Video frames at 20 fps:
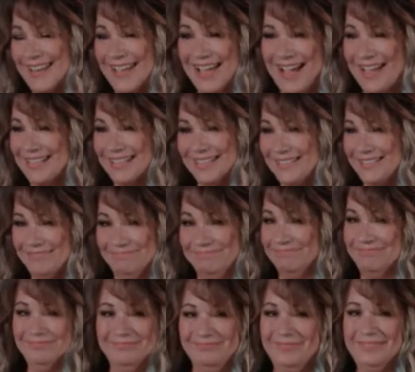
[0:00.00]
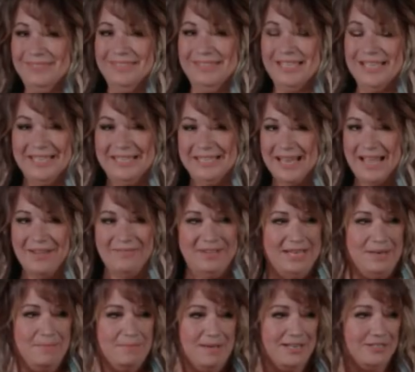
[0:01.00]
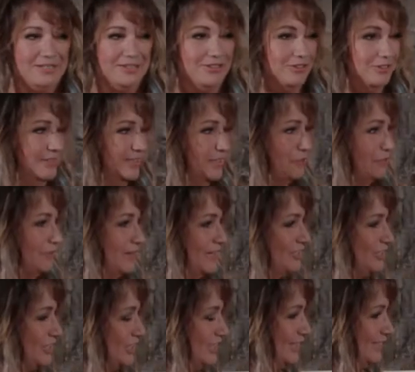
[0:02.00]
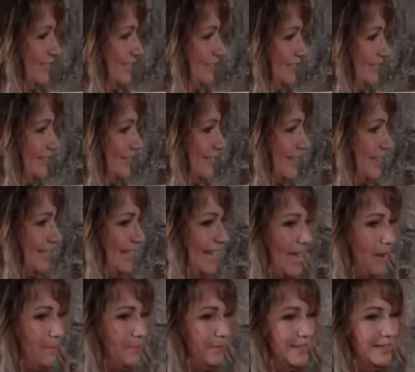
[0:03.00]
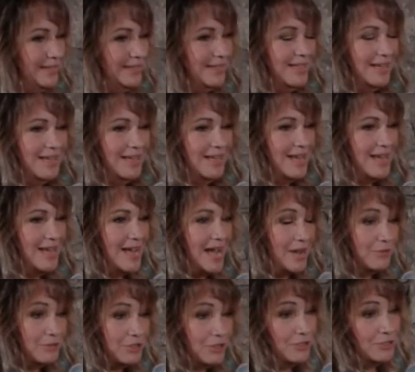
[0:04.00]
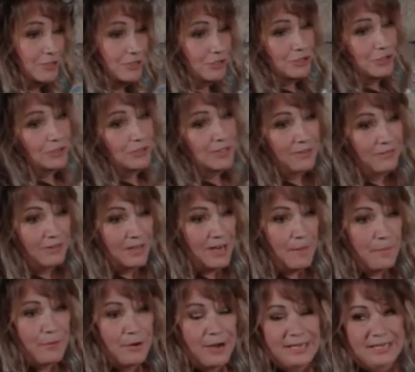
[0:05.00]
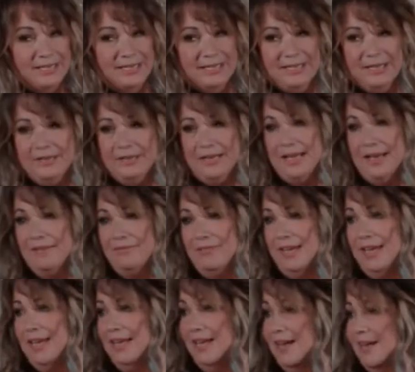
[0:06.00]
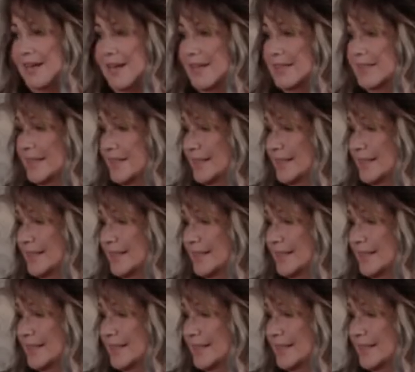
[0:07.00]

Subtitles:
I didn't have any medical intervention. Nothing happened. I was also told that if I got pregnant, I'd have a